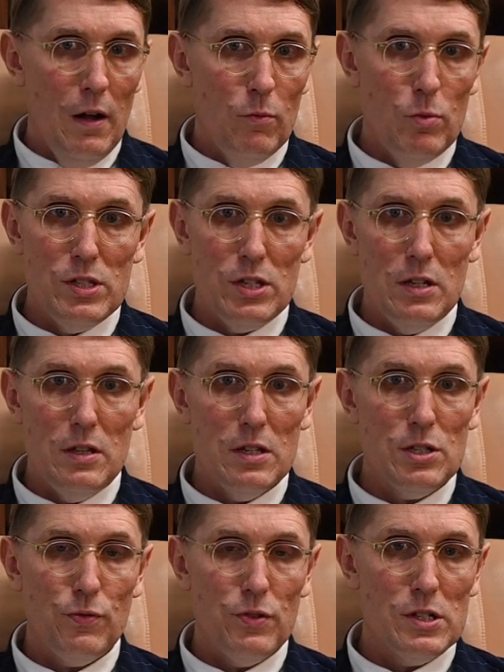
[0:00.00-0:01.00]
We see
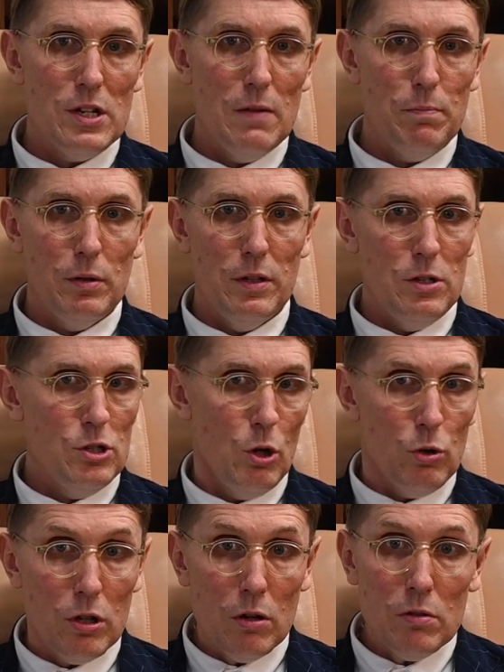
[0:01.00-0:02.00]
this, for example, in
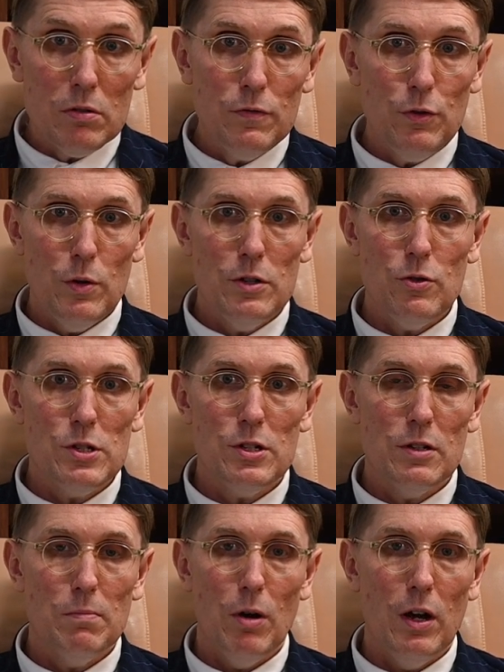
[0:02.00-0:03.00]
Tokyo, if you're
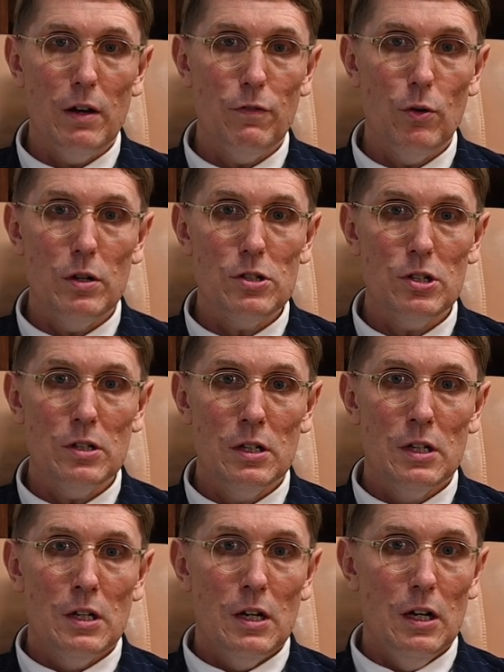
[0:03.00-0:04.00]
interested in buying furniture.
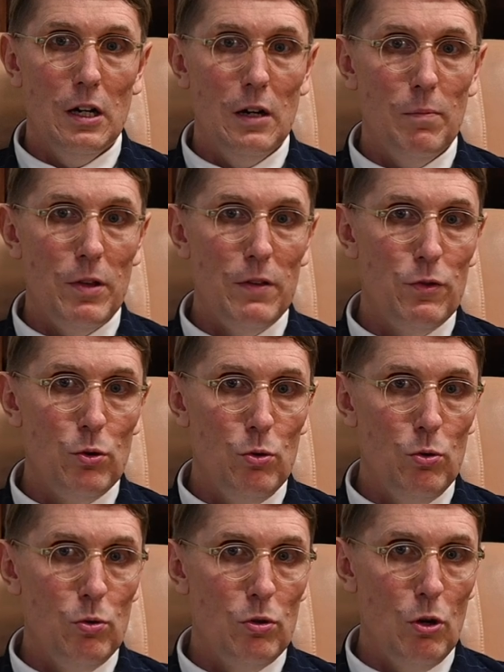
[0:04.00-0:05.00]
If
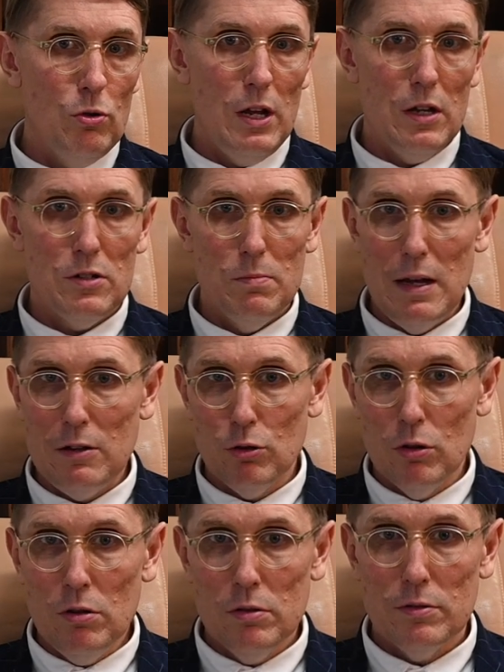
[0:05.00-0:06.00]
you go down to
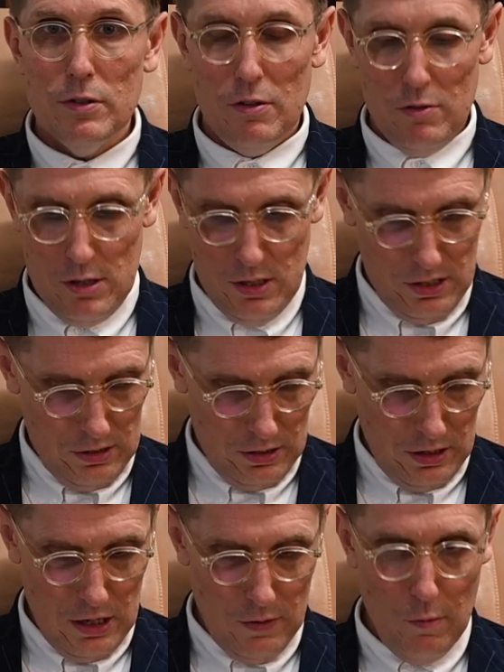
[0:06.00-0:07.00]
Meguro, there is a
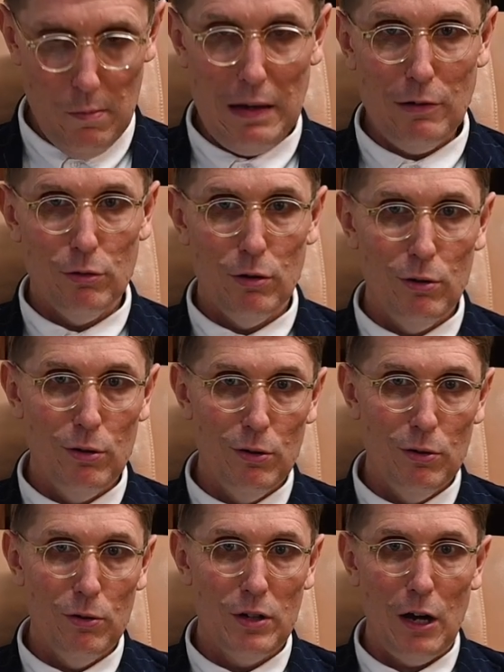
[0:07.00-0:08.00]
kind of a
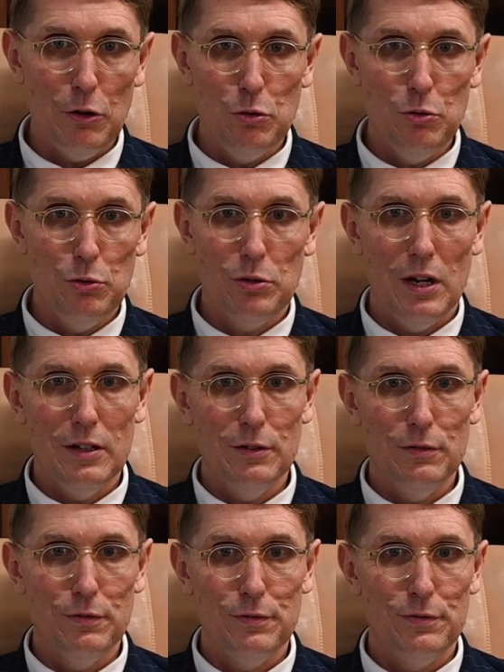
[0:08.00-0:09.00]
Meguro Kagu kind of